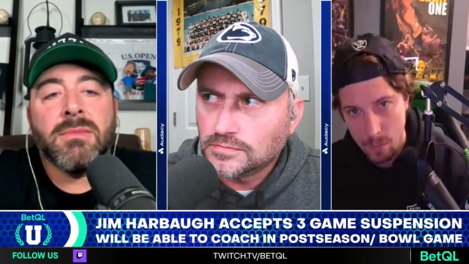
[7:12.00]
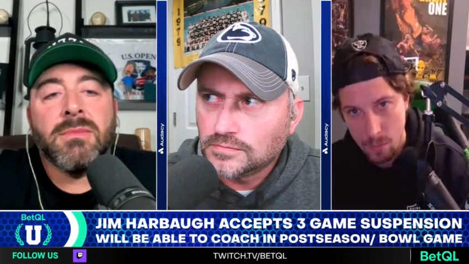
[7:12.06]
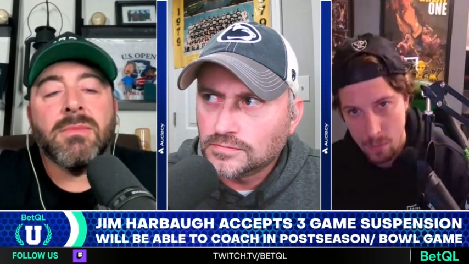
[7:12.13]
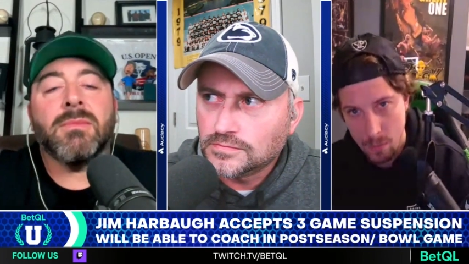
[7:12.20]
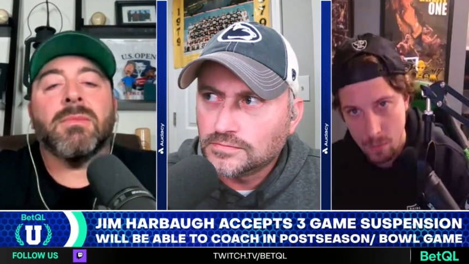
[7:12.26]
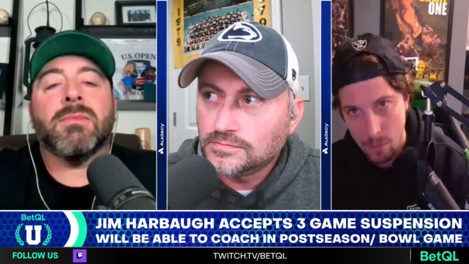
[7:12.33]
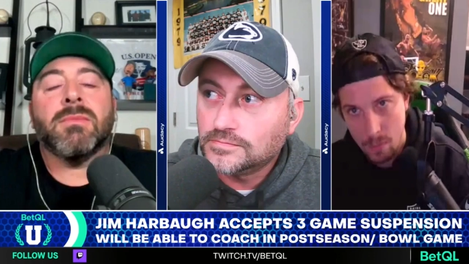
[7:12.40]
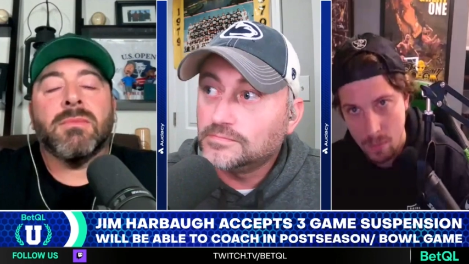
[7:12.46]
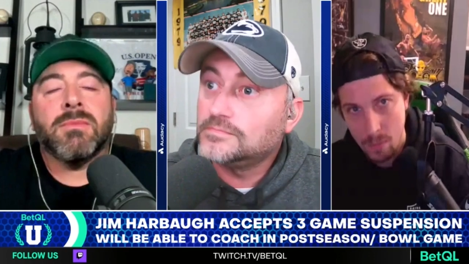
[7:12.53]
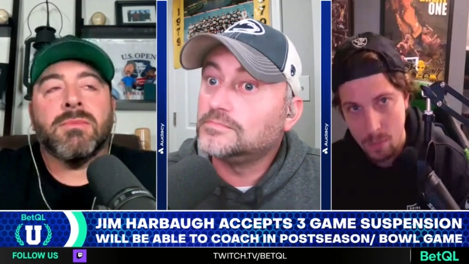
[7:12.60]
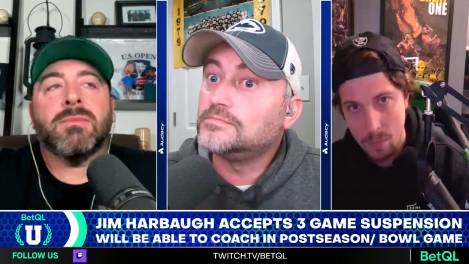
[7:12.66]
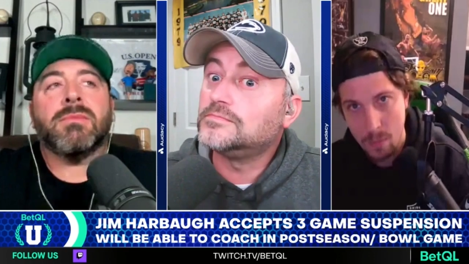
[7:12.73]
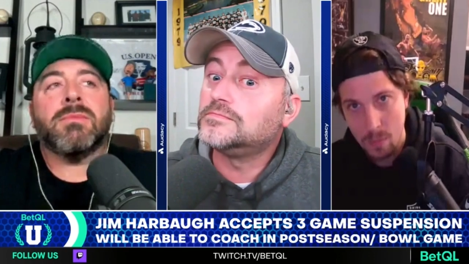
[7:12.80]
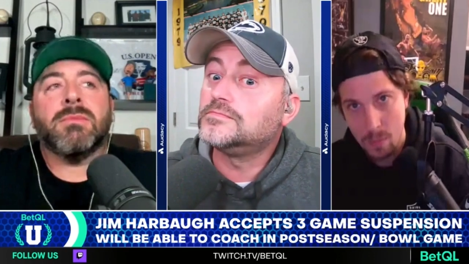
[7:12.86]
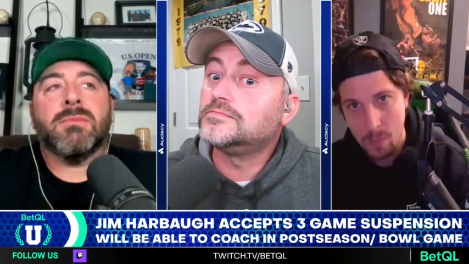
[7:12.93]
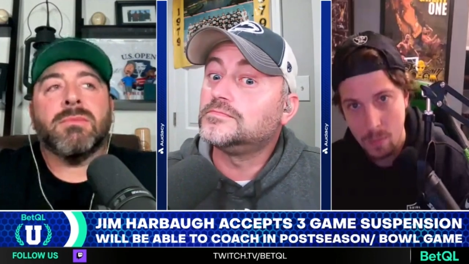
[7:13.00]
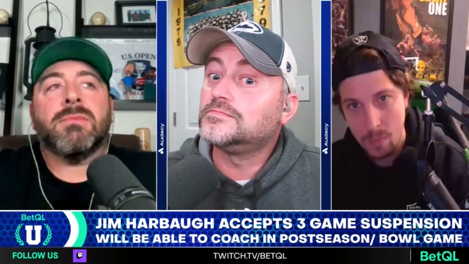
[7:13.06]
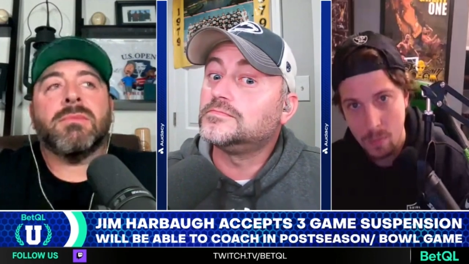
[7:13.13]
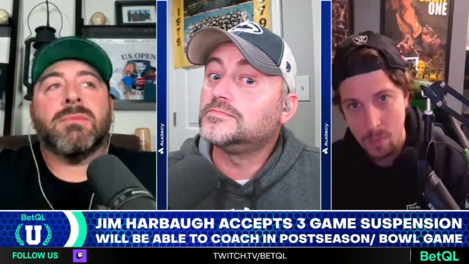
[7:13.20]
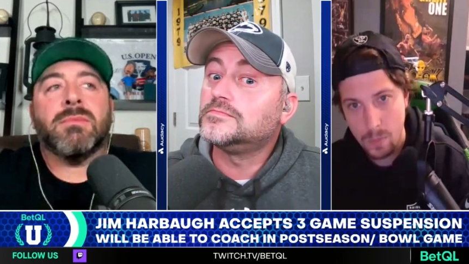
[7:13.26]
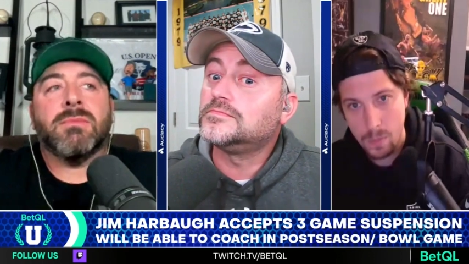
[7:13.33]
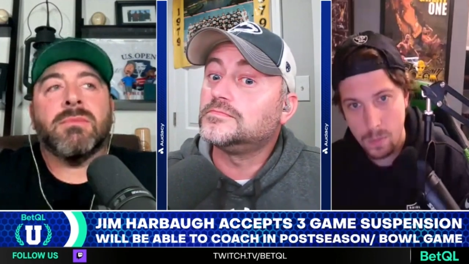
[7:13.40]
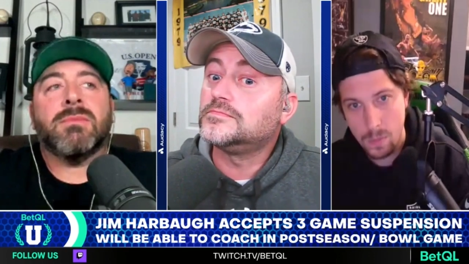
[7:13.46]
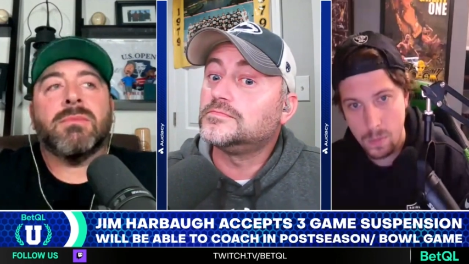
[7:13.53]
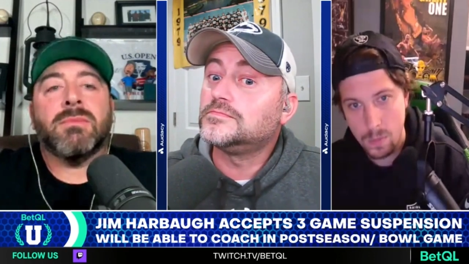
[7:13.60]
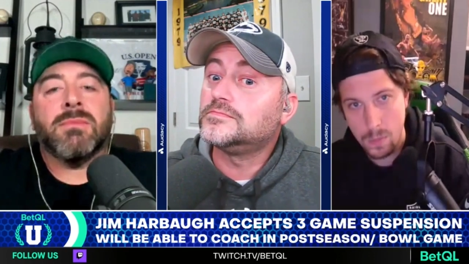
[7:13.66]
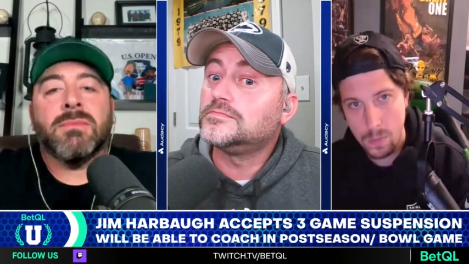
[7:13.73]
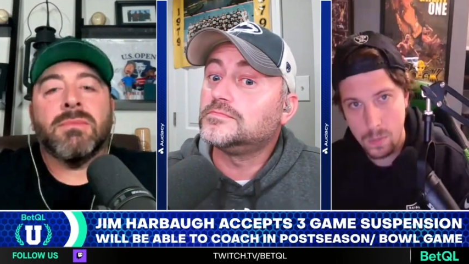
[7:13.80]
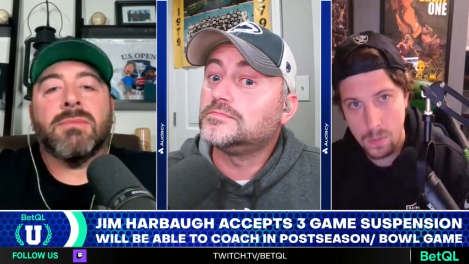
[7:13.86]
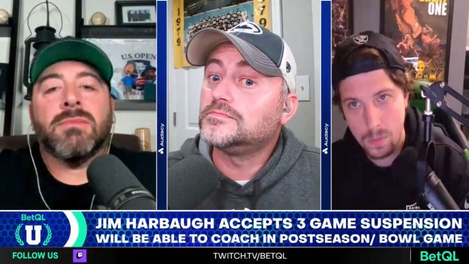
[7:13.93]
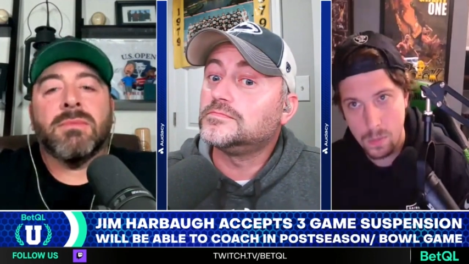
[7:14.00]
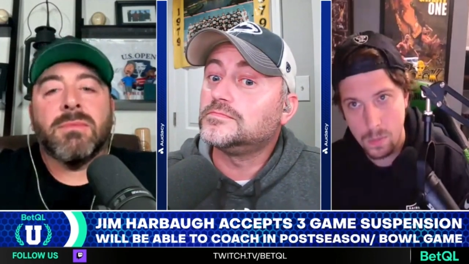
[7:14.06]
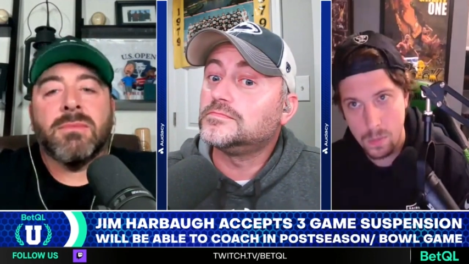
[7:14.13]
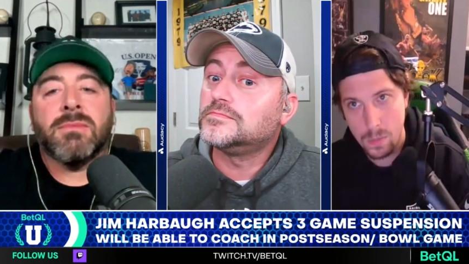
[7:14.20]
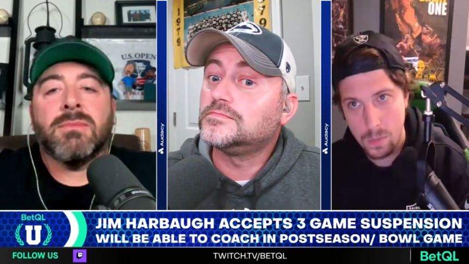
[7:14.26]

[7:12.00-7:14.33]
(silence)